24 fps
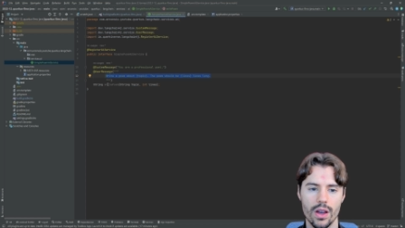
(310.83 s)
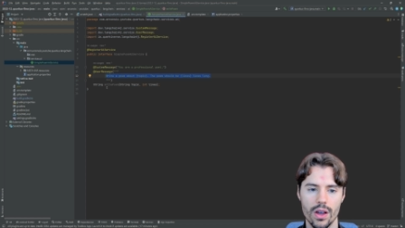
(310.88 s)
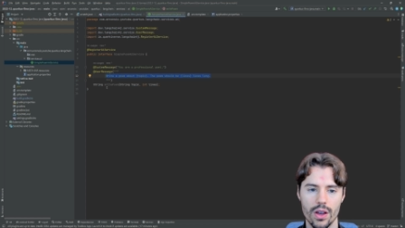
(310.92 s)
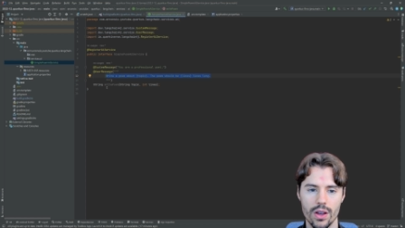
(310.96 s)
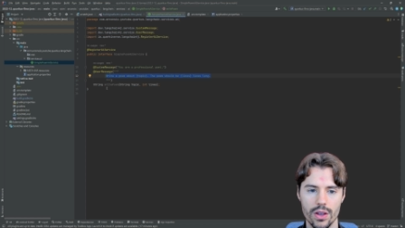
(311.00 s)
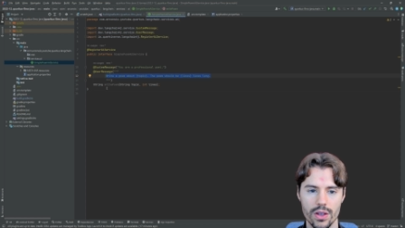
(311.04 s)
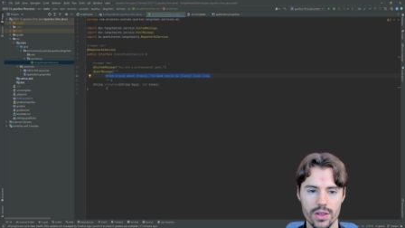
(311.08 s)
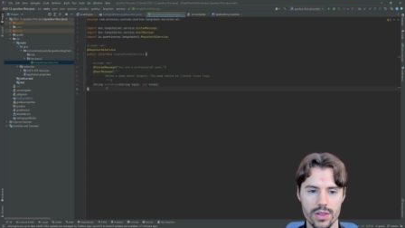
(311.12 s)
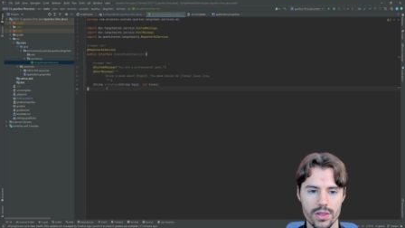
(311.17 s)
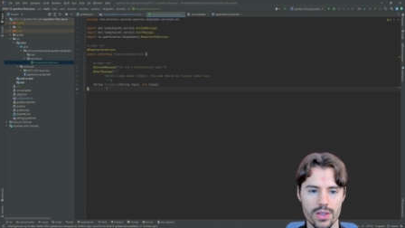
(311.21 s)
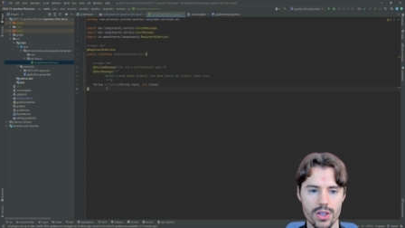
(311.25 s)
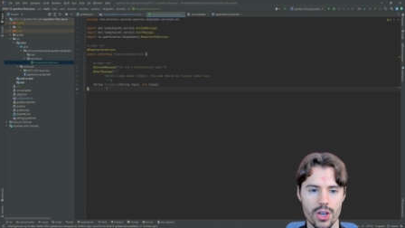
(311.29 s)

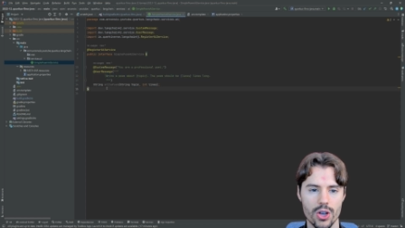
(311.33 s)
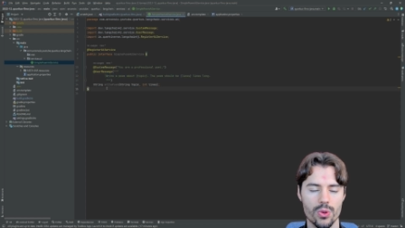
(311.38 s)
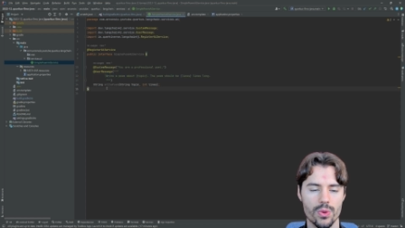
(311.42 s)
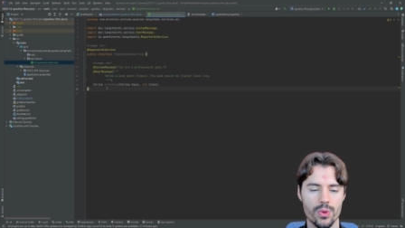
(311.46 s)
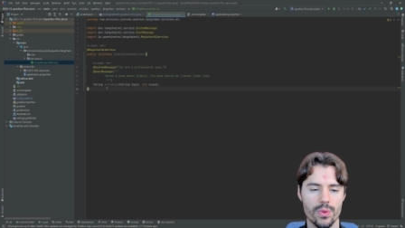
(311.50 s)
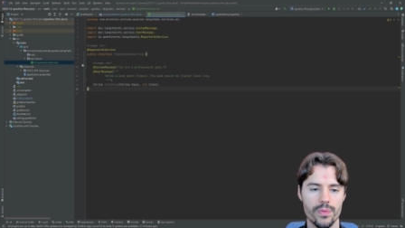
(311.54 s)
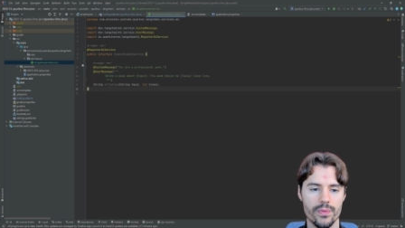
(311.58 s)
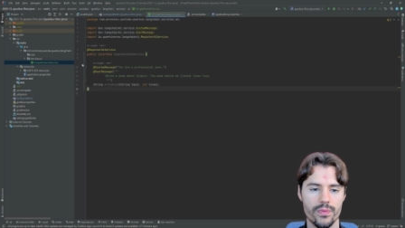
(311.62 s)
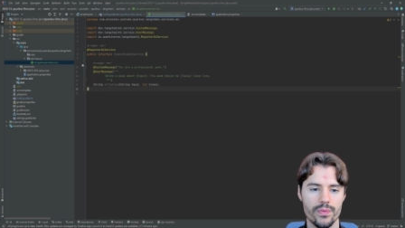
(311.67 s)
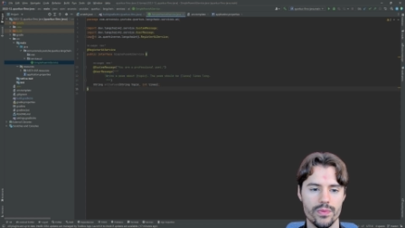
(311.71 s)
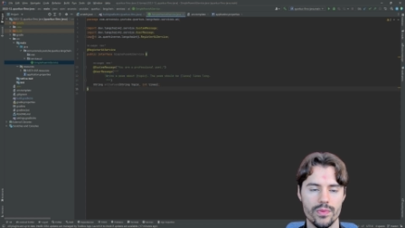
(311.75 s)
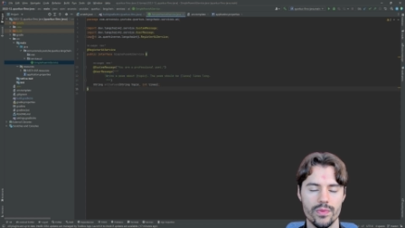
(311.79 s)
So
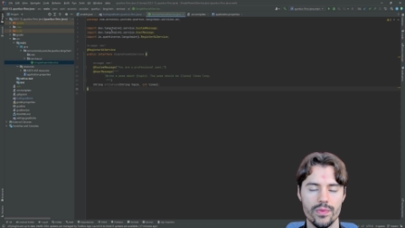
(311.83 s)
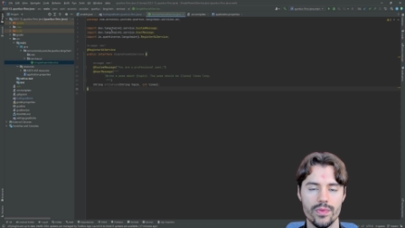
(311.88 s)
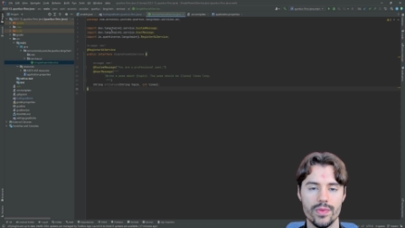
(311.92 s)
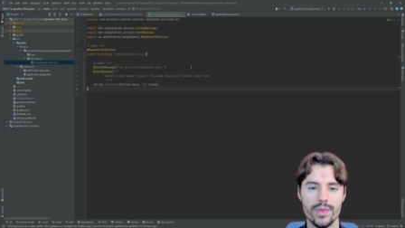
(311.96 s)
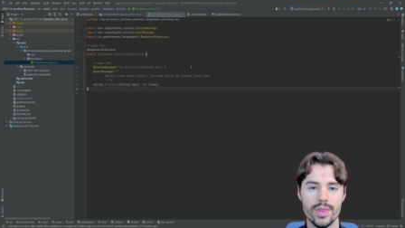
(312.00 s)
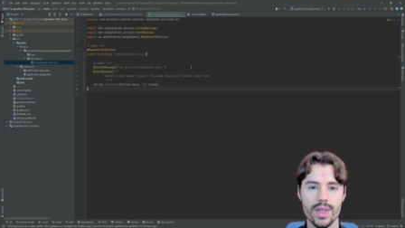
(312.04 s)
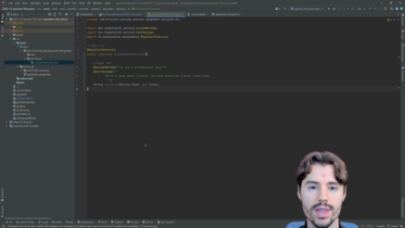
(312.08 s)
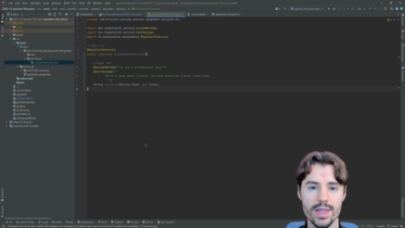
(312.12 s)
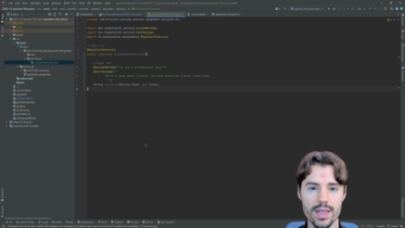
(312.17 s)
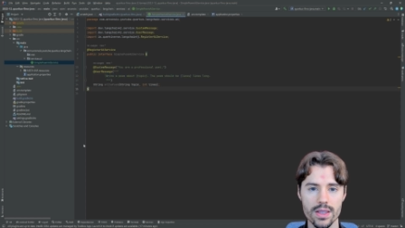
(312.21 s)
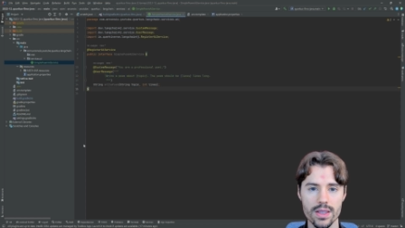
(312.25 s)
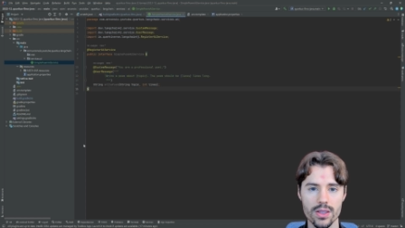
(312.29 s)

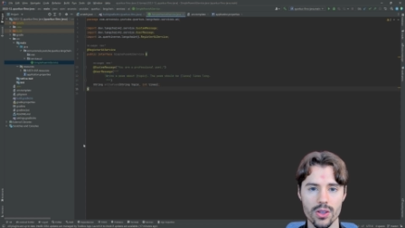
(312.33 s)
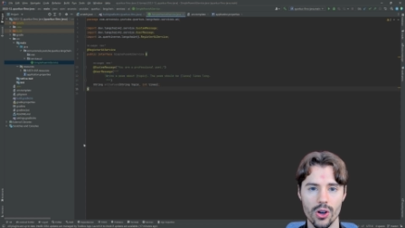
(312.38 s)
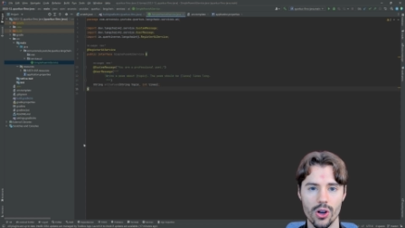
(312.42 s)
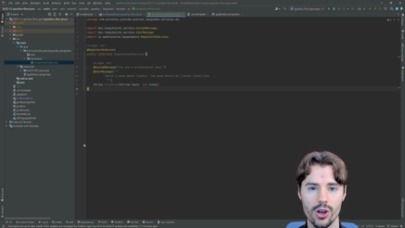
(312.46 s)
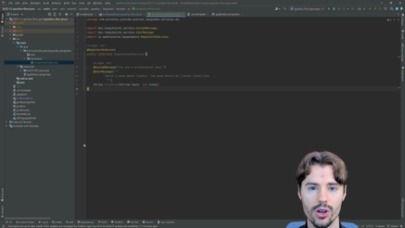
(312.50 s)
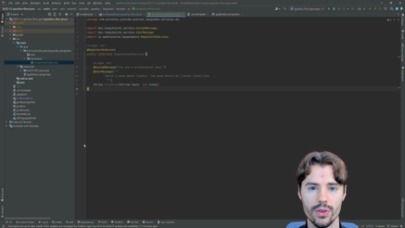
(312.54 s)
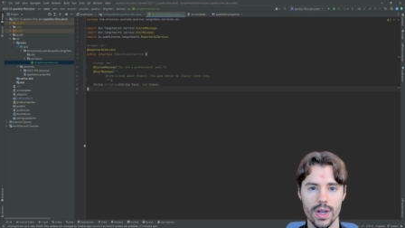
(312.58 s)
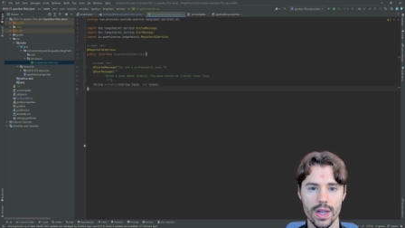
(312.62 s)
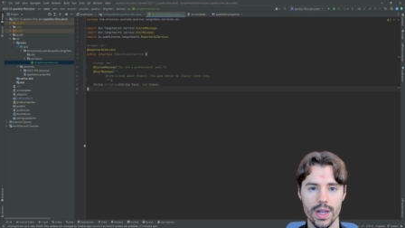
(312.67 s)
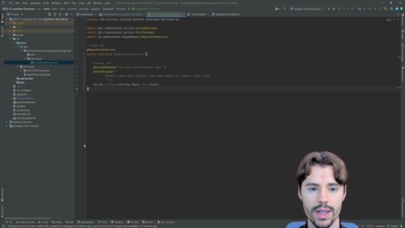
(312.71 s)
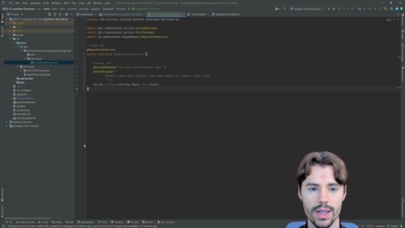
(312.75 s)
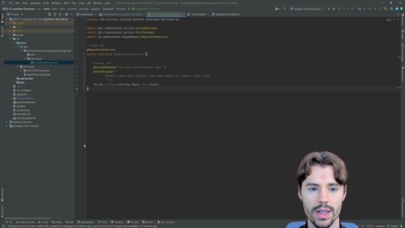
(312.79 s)
this is
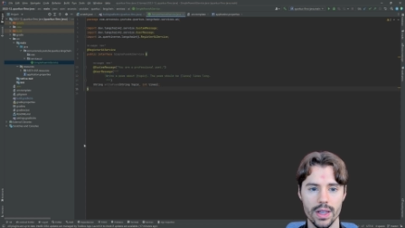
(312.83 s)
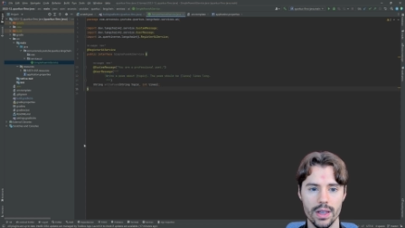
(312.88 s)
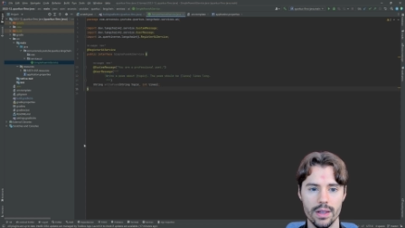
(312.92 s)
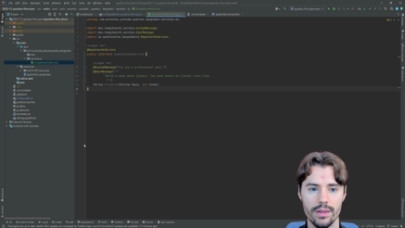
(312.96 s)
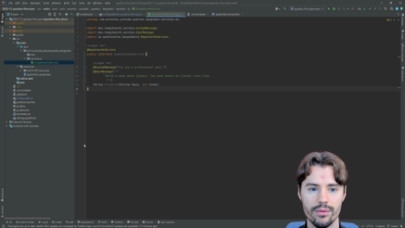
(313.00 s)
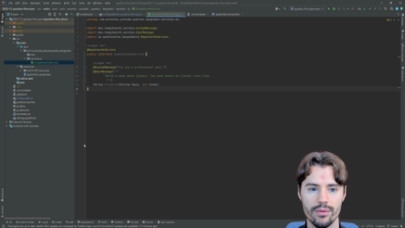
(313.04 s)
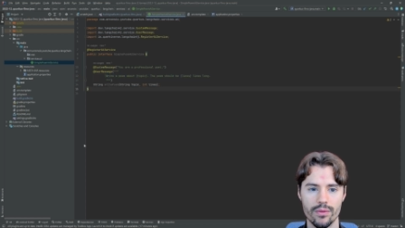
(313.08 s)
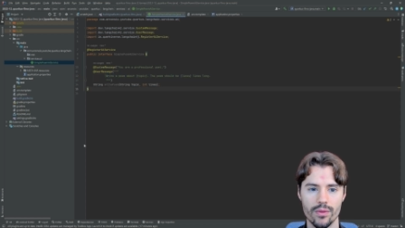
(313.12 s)
already